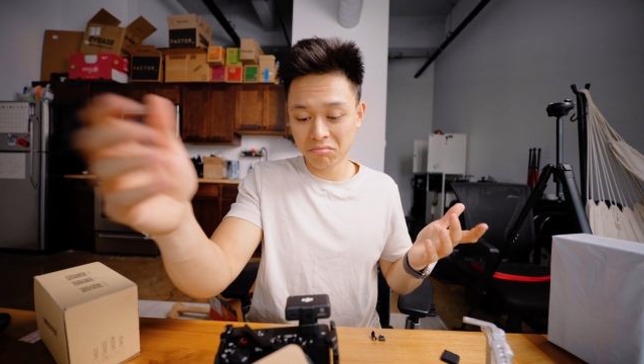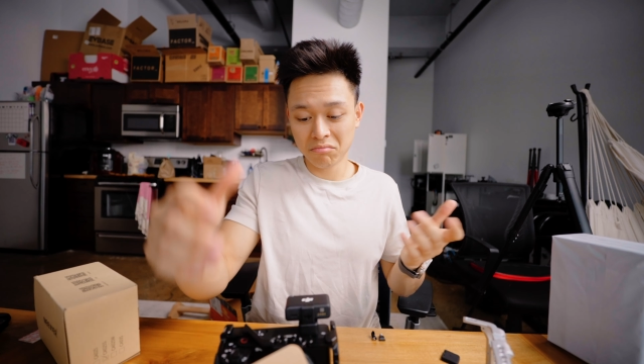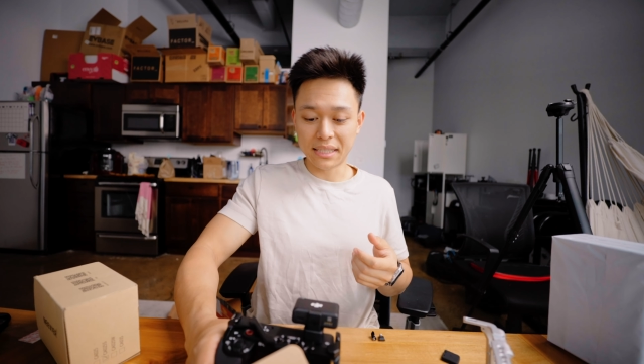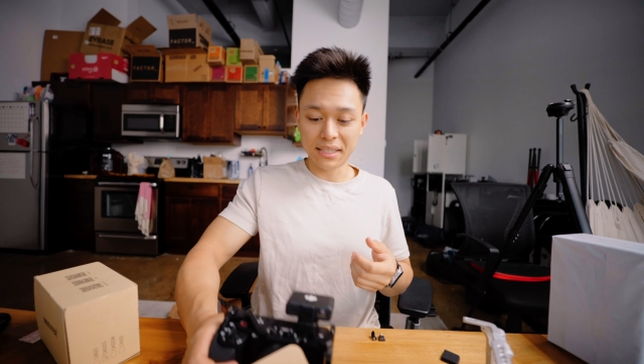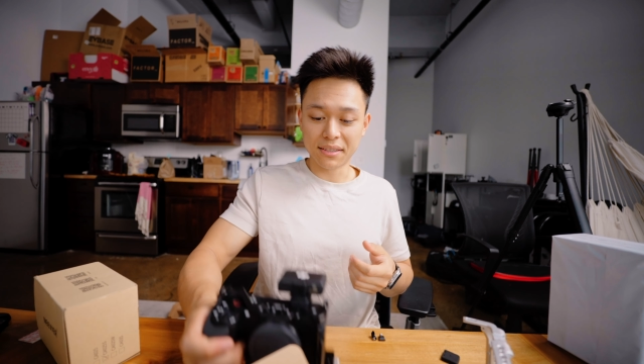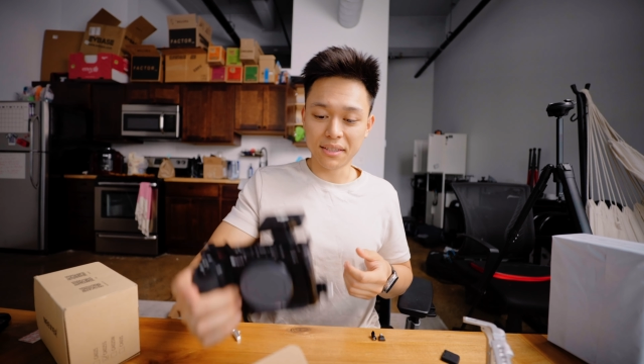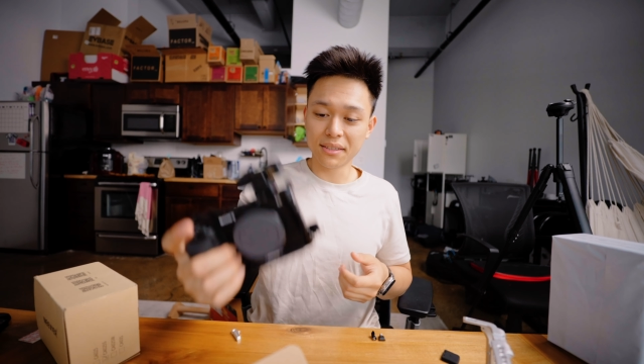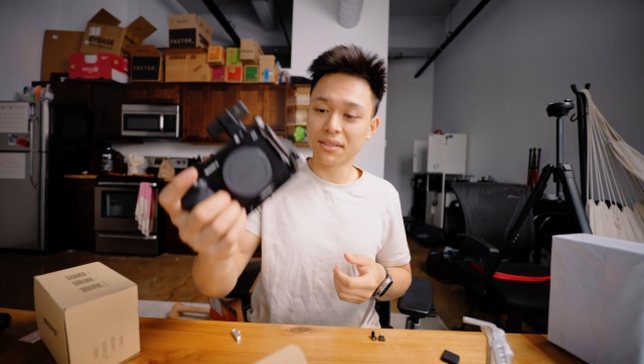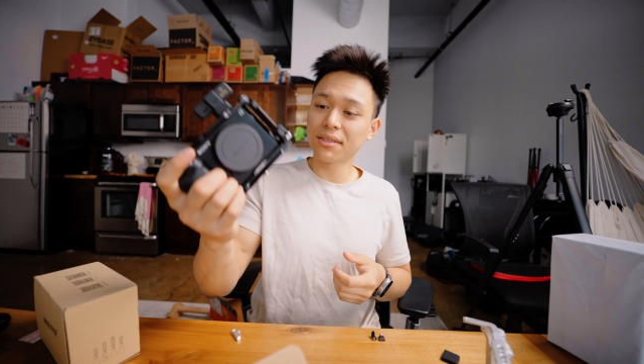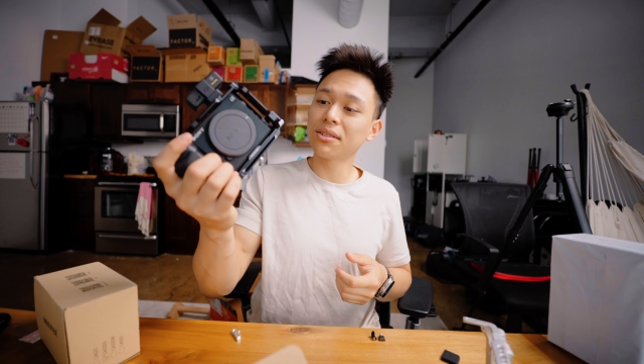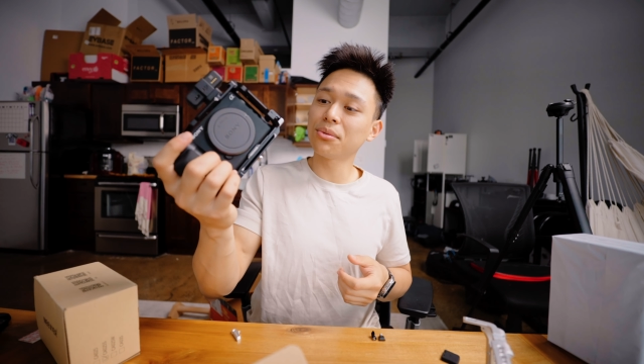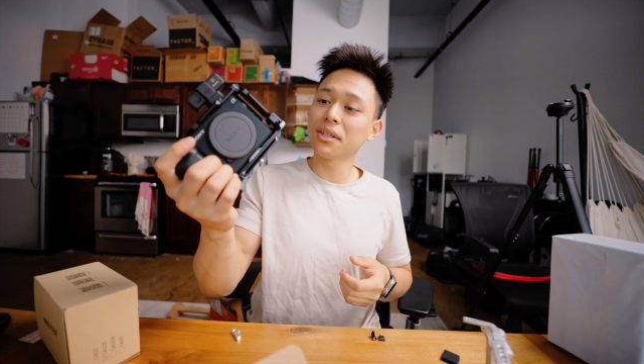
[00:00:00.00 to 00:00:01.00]
I think this
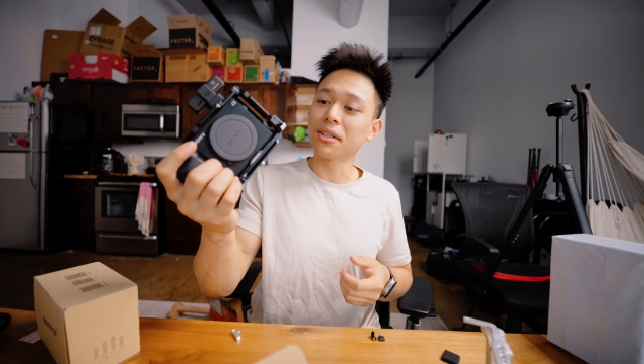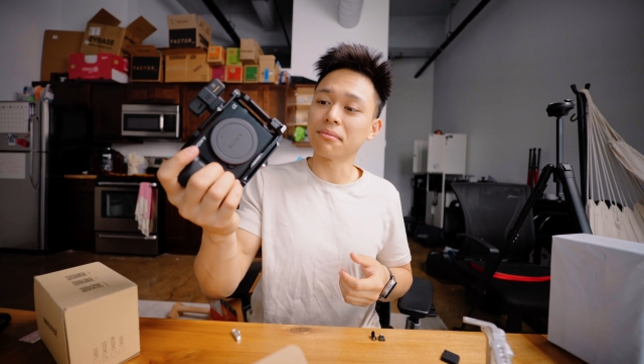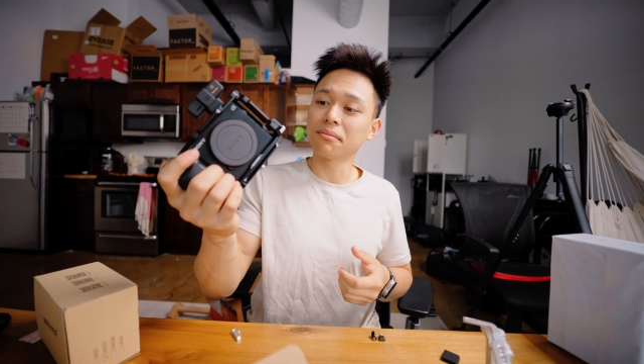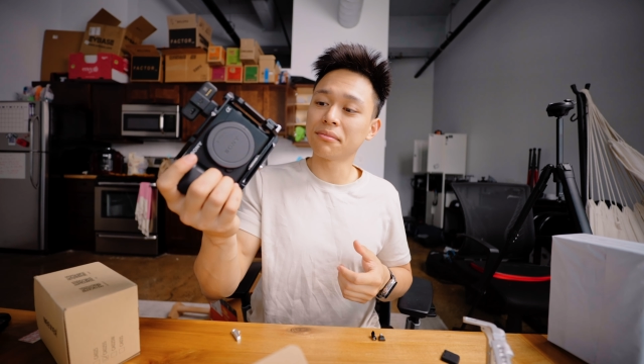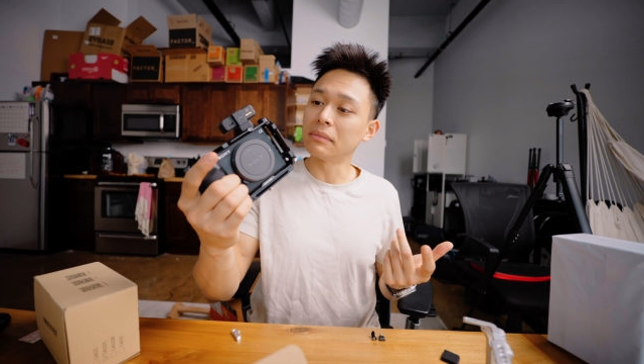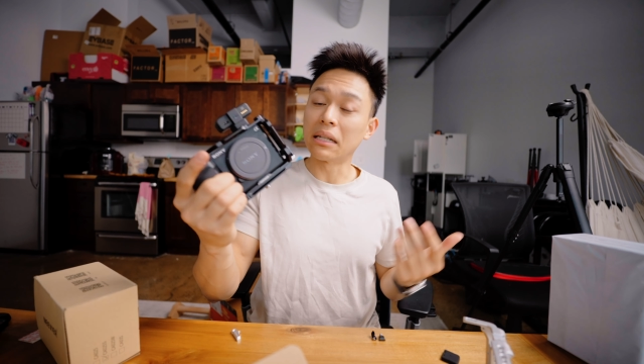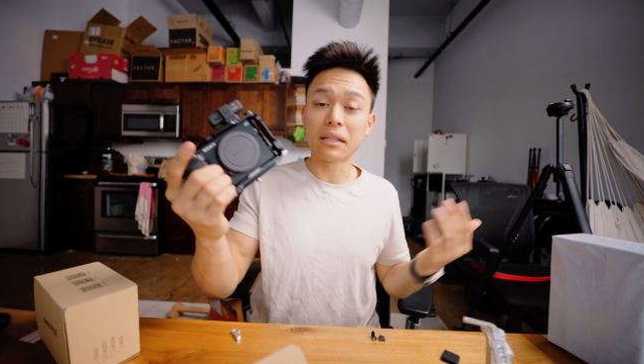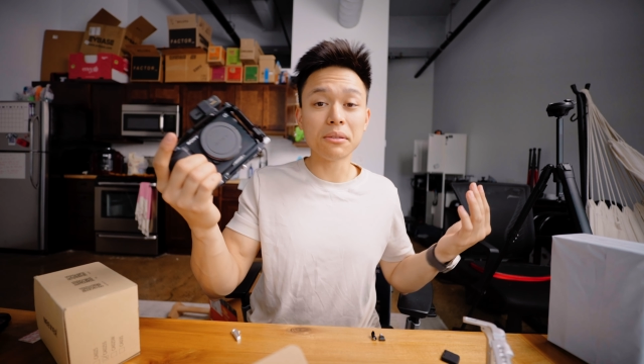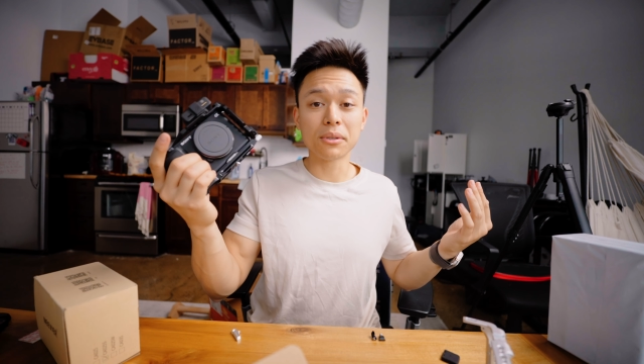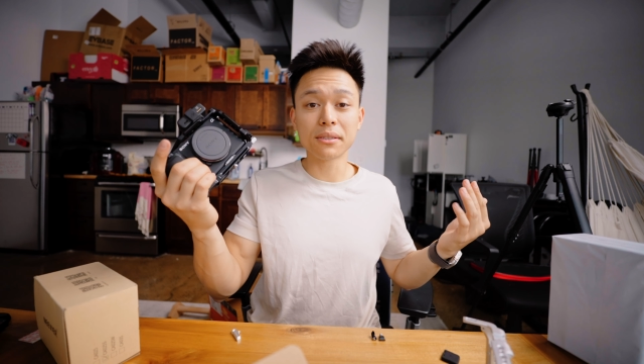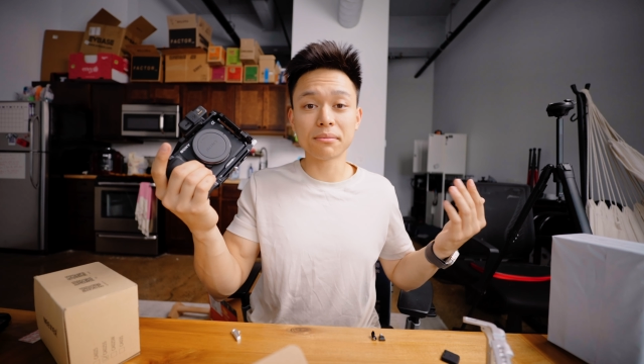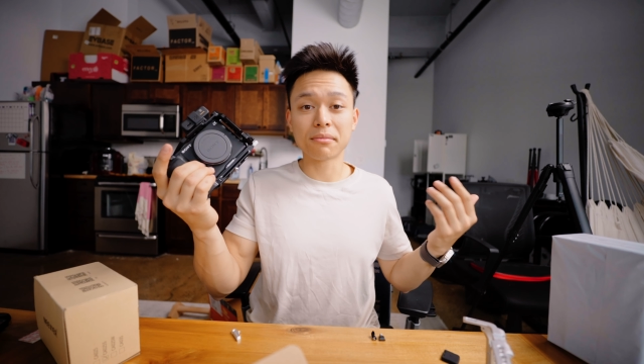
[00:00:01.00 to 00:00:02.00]
is the winner. All right,
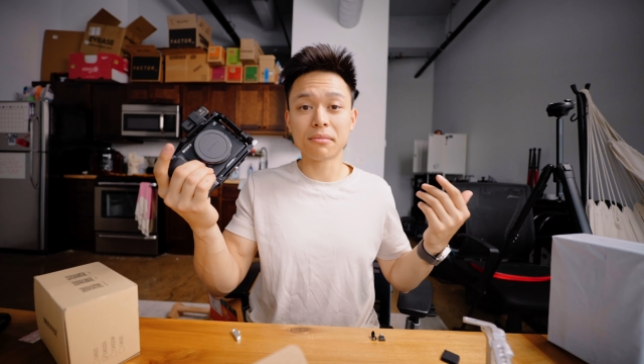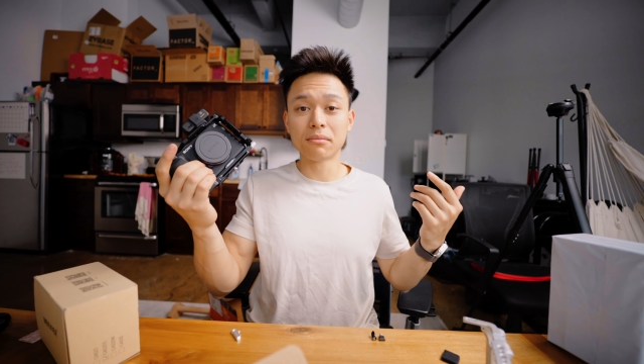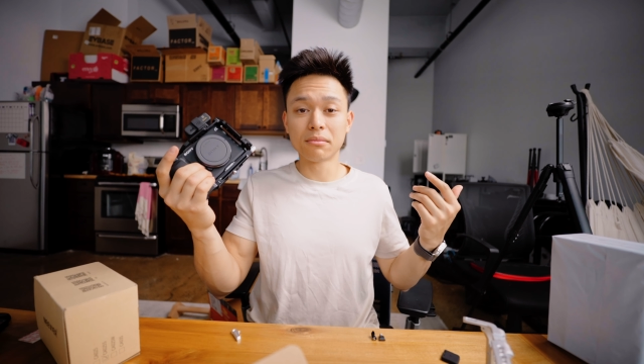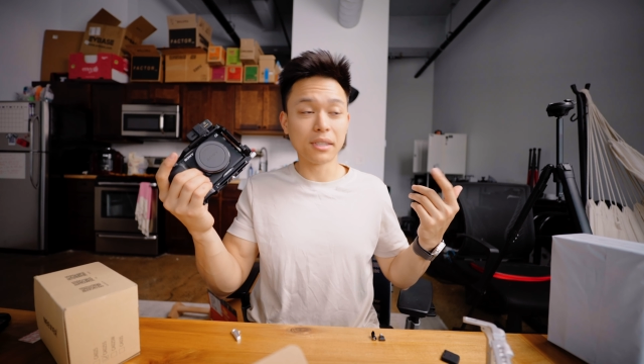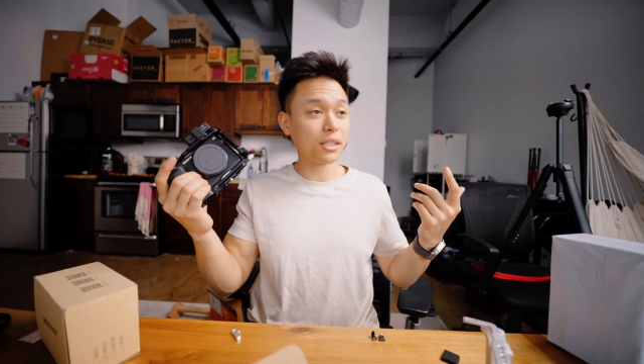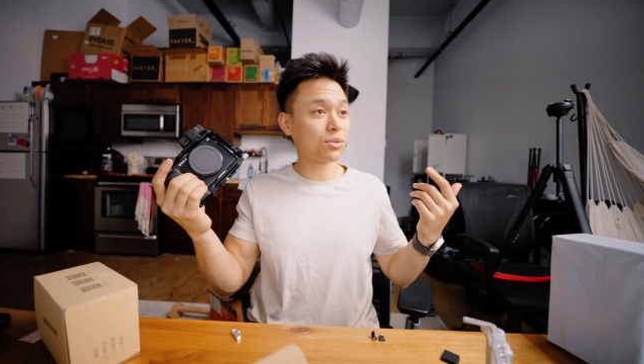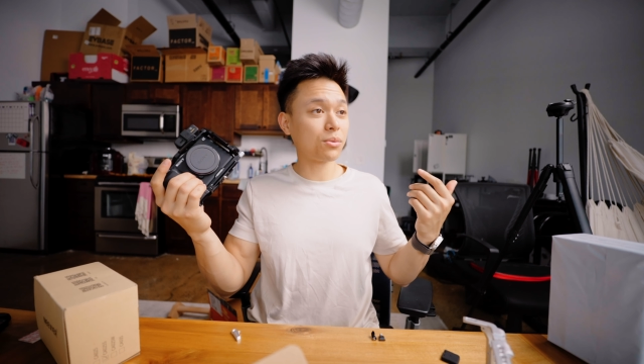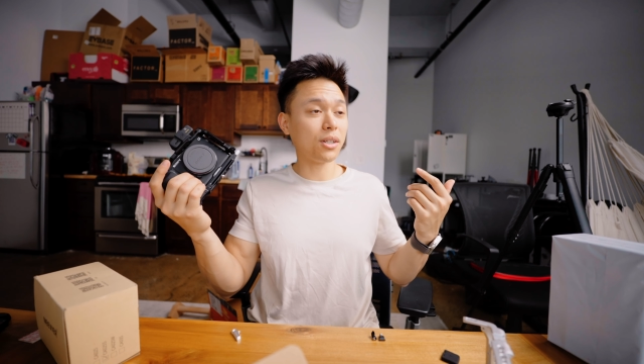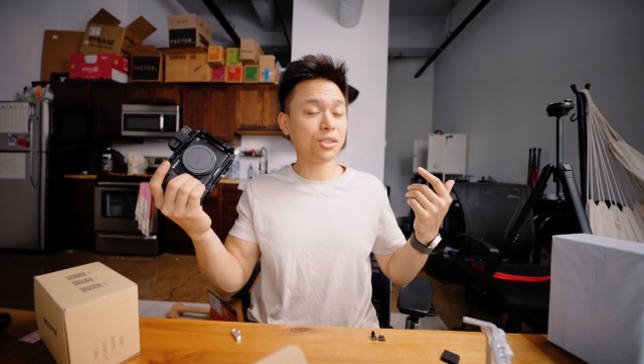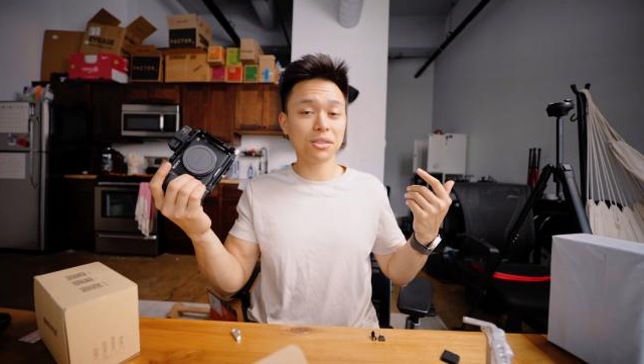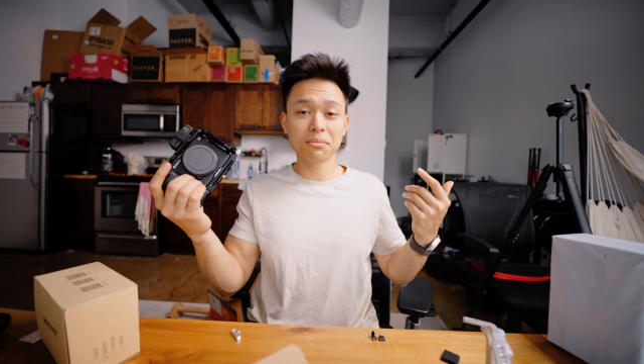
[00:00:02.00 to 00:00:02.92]
well, thanks for watching.